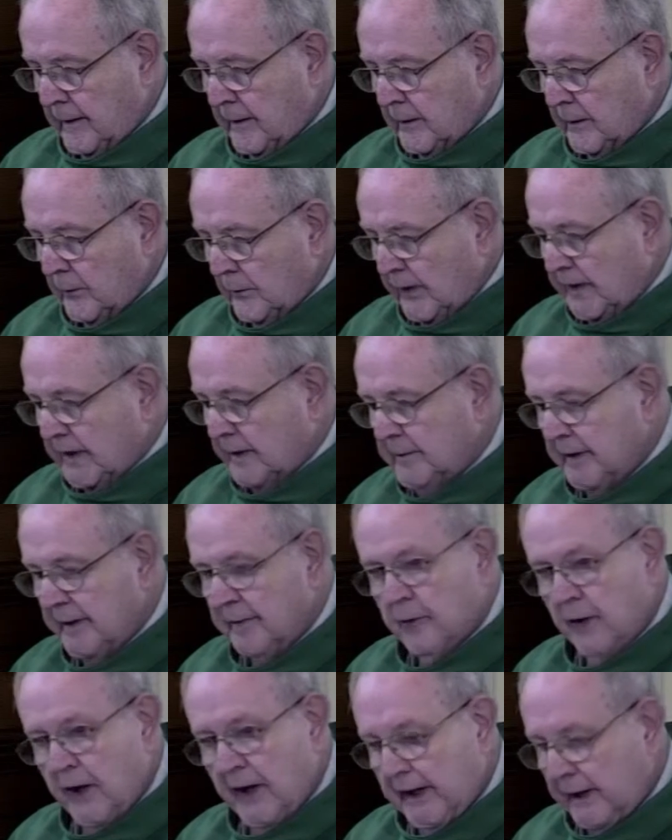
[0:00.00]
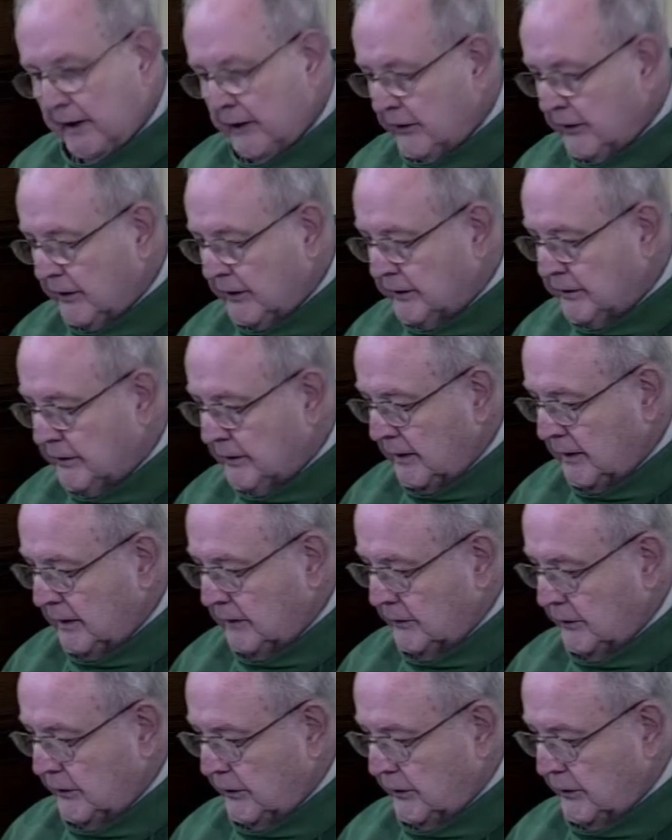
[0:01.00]
We can be bringing
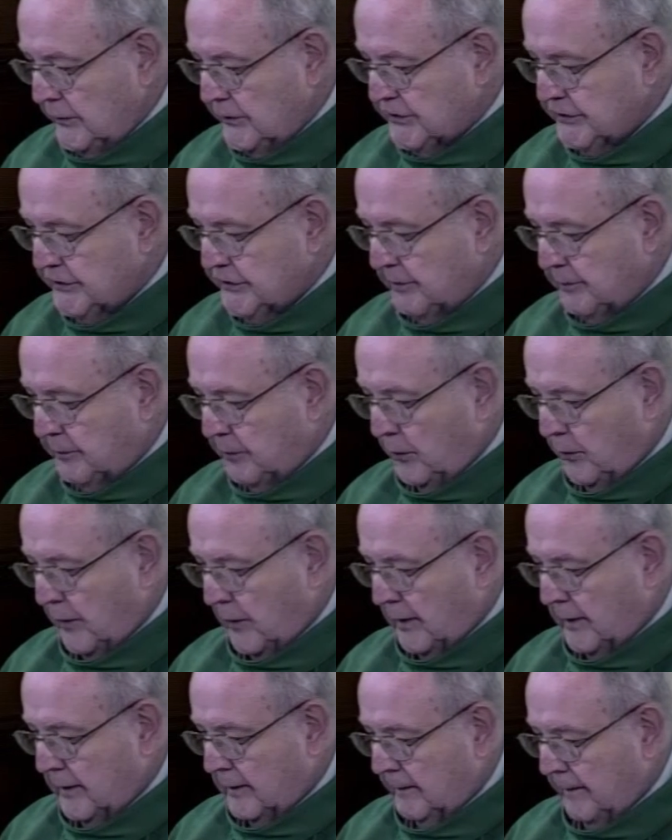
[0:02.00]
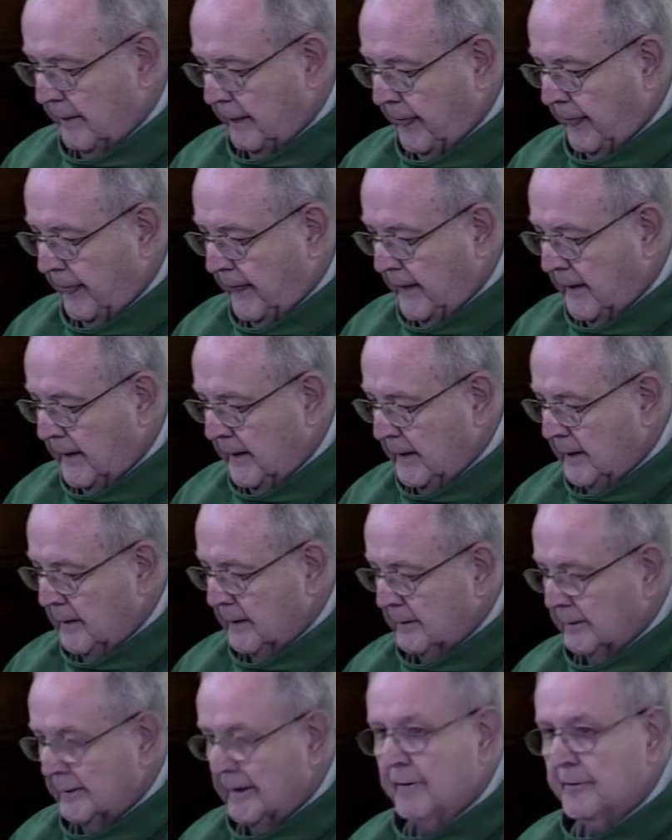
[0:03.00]
good news to the poor,
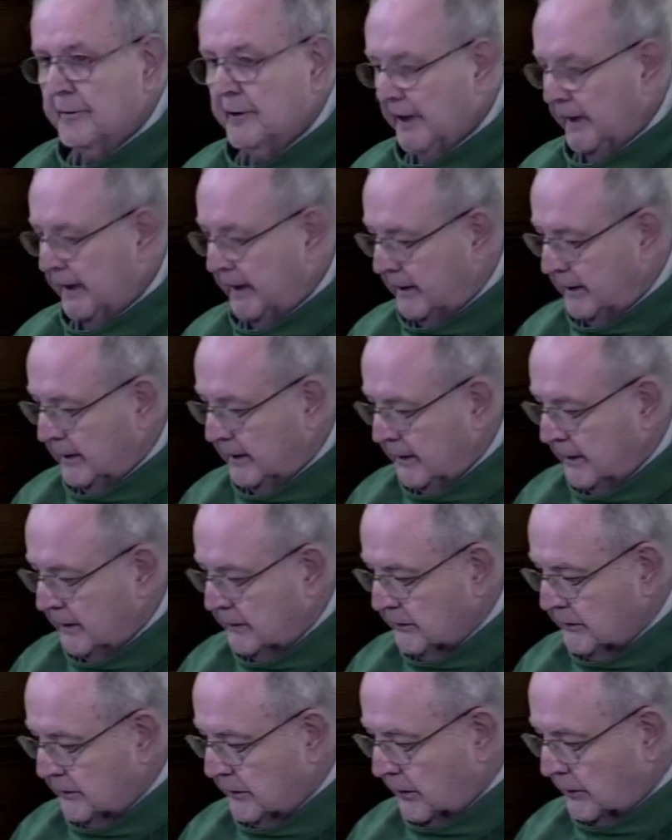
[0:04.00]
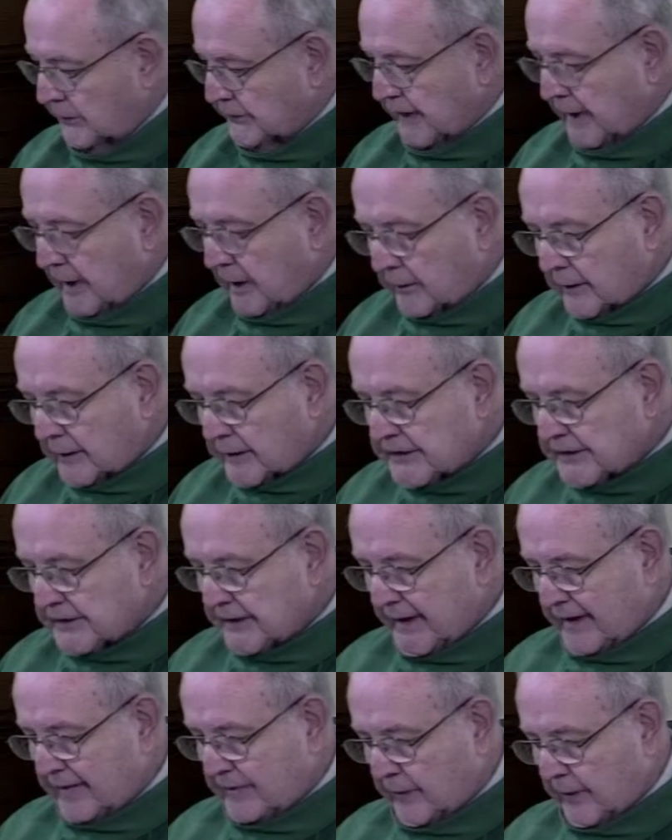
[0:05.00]
liberty to those held in
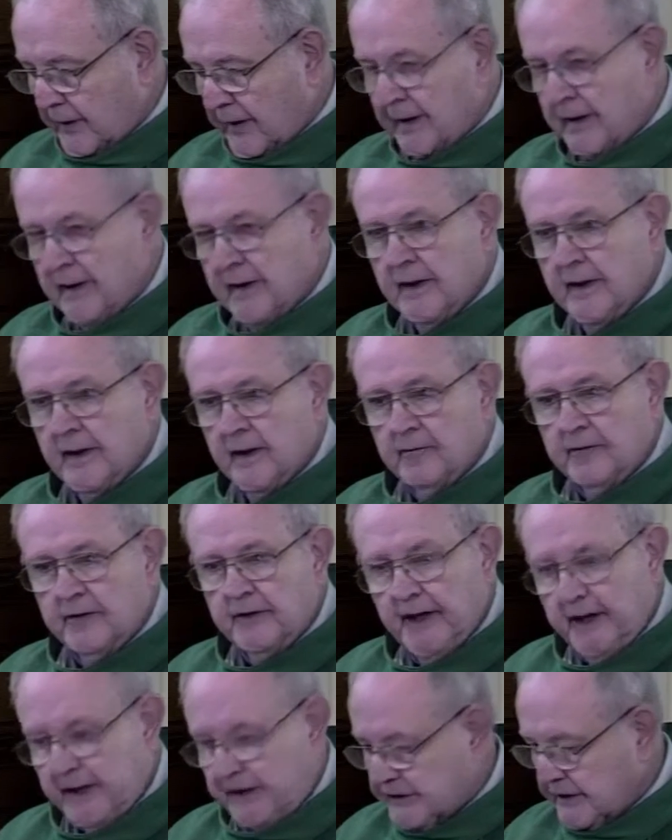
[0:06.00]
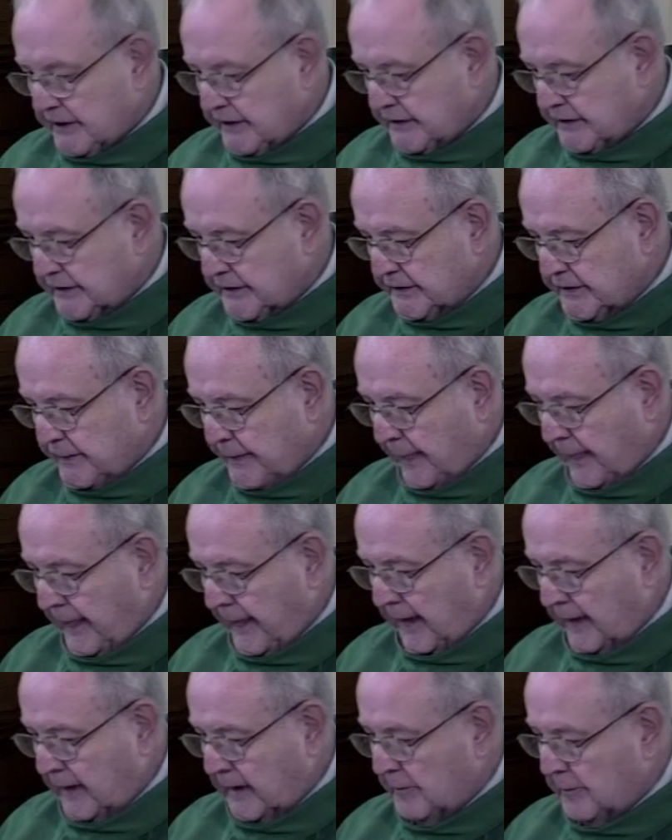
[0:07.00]
slavery of addictions
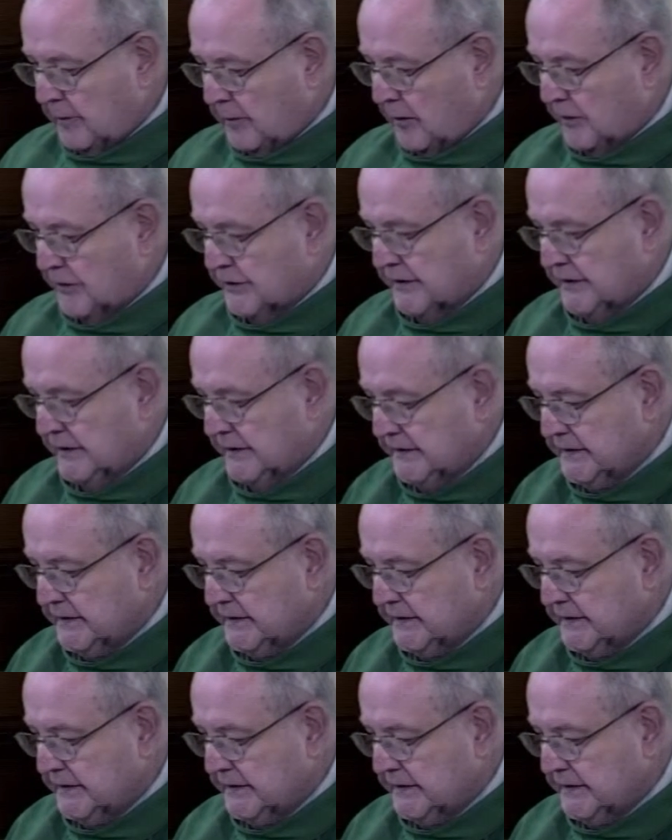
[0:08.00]
and compulsions.